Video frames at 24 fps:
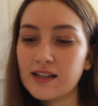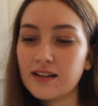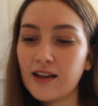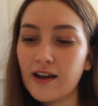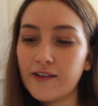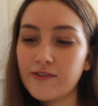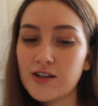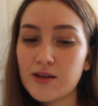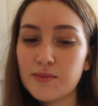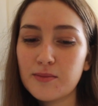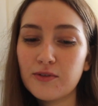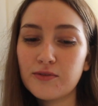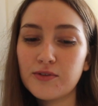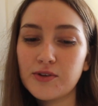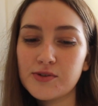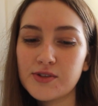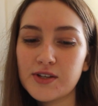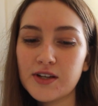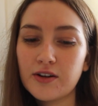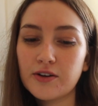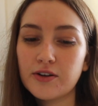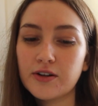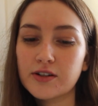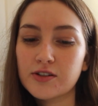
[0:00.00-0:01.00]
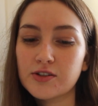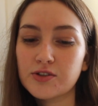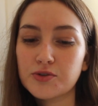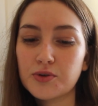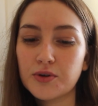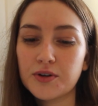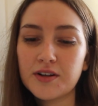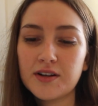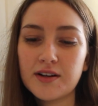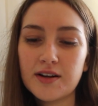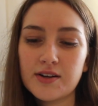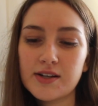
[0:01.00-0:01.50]
lifetime of using her
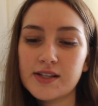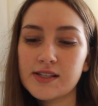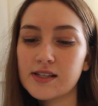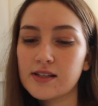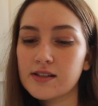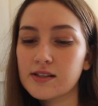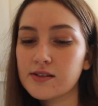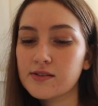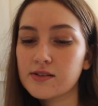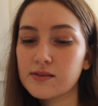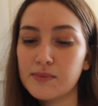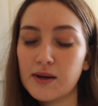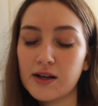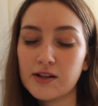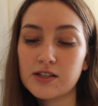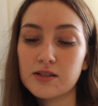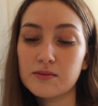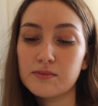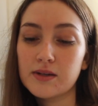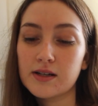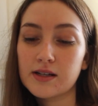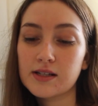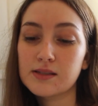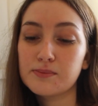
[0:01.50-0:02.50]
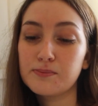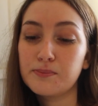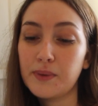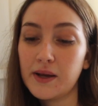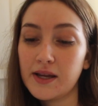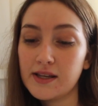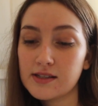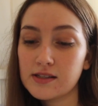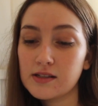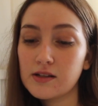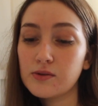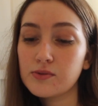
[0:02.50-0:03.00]
extraordinary sense of smell to mix
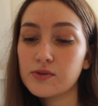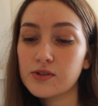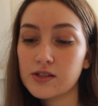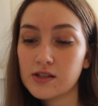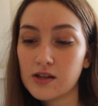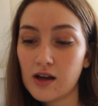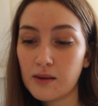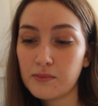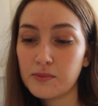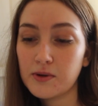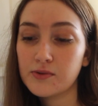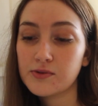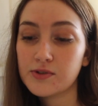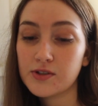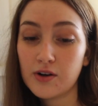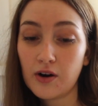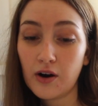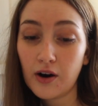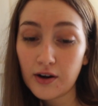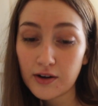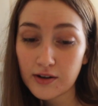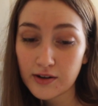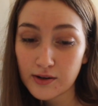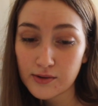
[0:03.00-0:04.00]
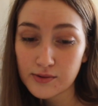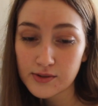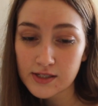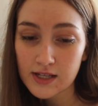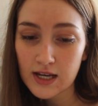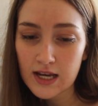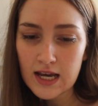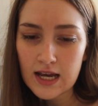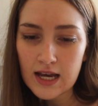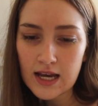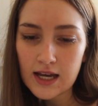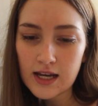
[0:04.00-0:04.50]
bass notes, top notes, and heart notes
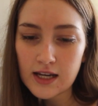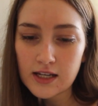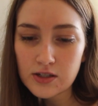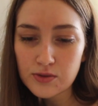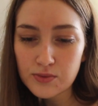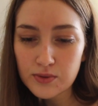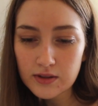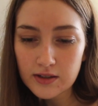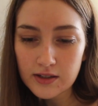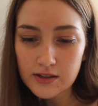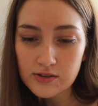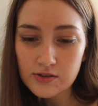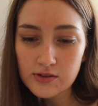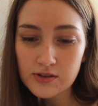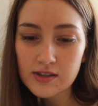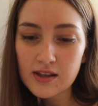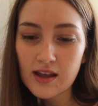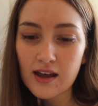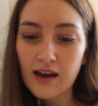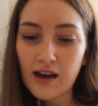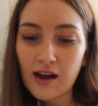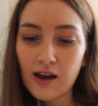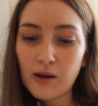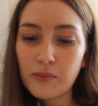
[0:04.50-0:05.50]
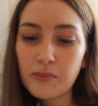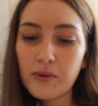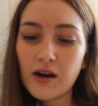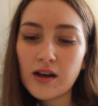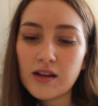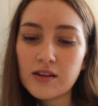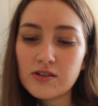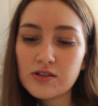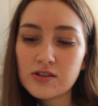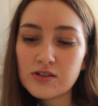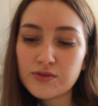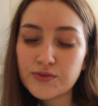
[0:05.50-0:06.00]
into elixirs that help
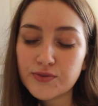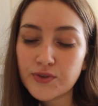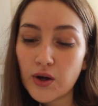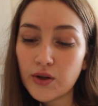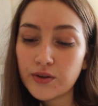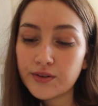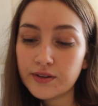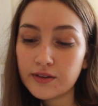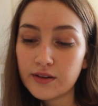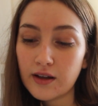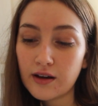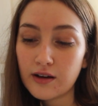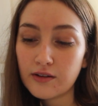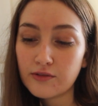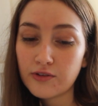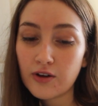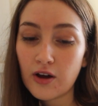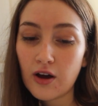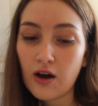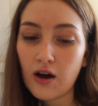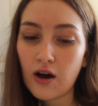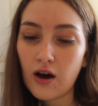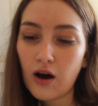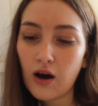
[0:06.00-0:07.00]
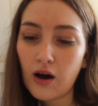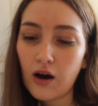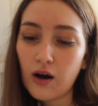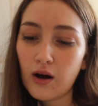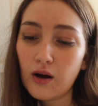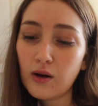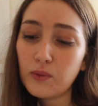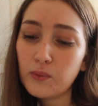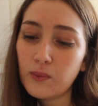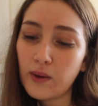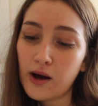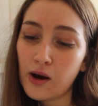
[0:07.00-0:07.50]
others fall in love,
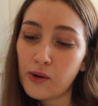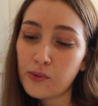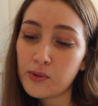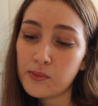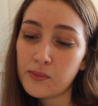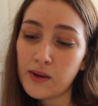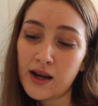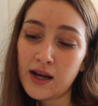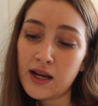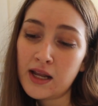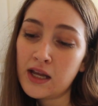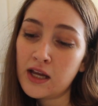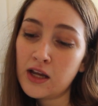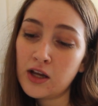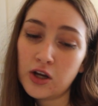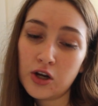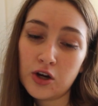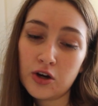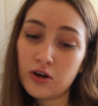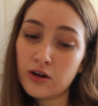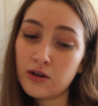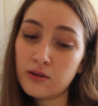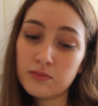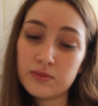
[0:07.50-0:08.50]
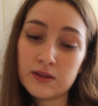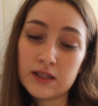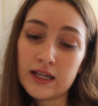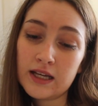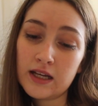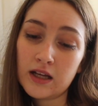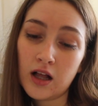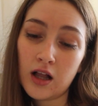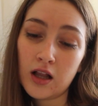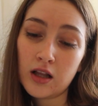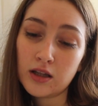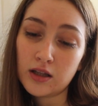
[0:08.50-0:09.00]
all while remaining
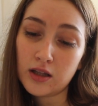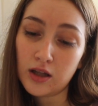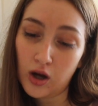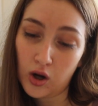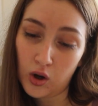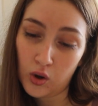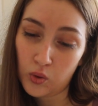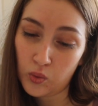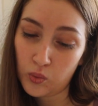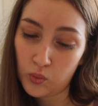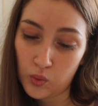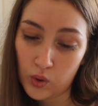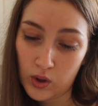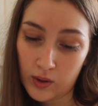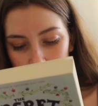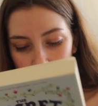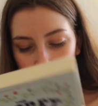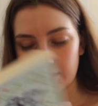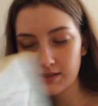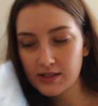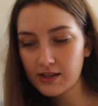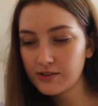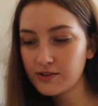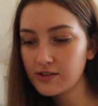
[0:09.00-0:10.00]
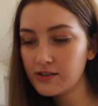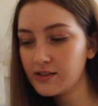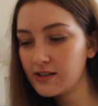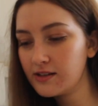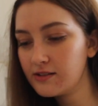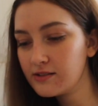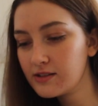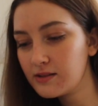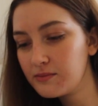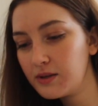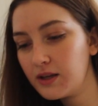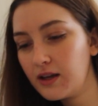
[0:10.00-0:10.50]
incurably alone. This actually
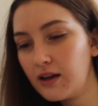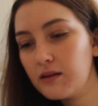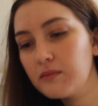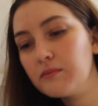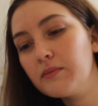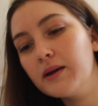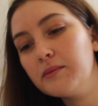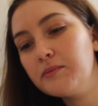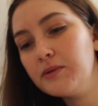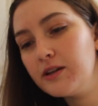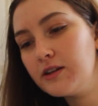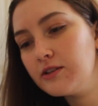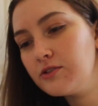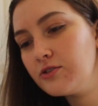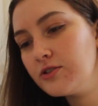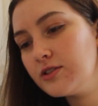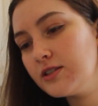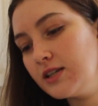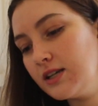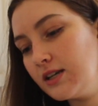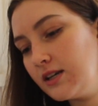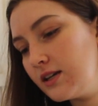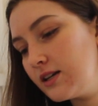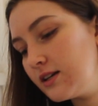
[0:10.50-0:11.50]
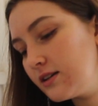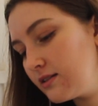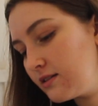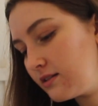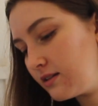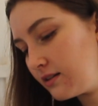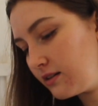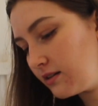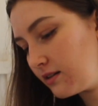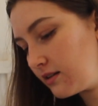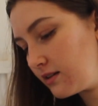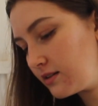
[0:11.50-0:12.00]
sounds something I might be interested in.
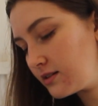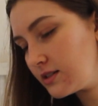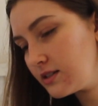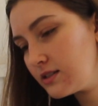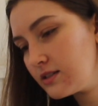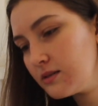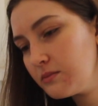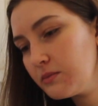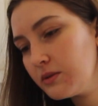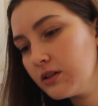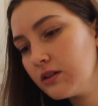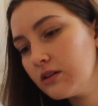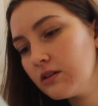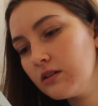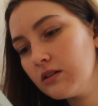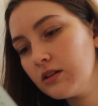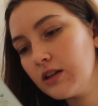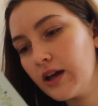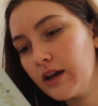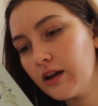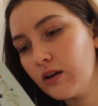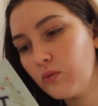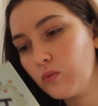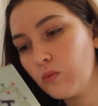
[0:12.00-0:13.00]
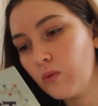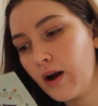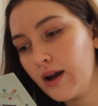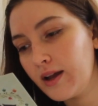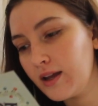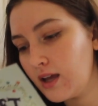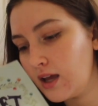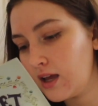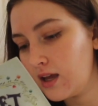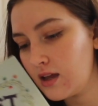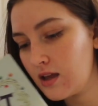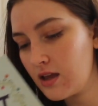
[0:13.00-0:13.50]
It does seem a little like
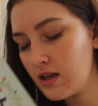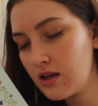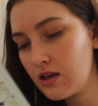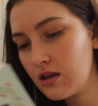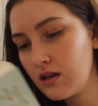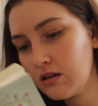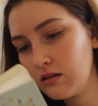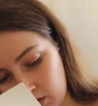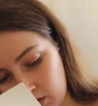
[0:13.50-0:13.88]
YA.